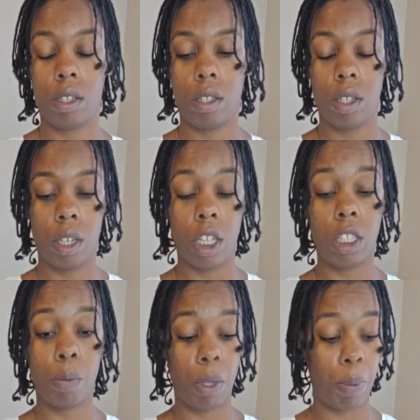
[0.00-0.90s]
This
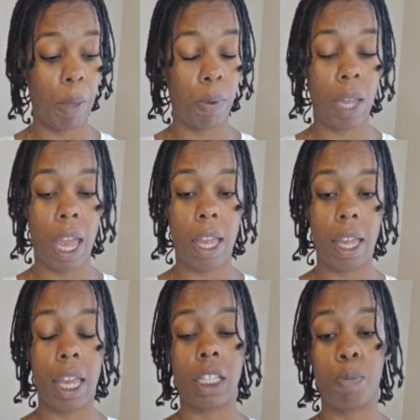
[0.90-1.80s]
could be people that
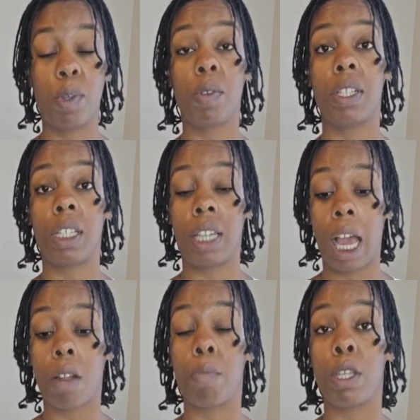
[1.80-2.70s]
experience a lot
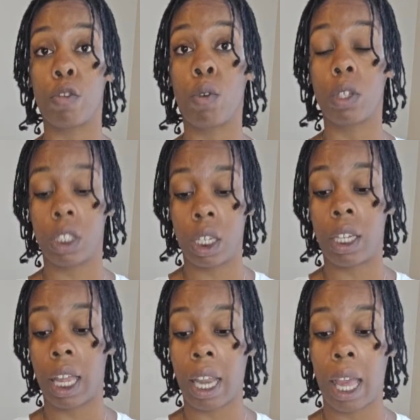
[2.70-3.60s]
of misfortune in
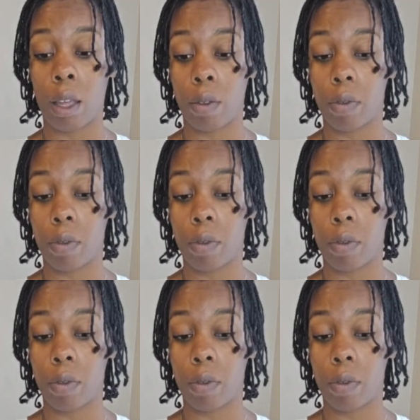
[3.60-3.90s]
their life.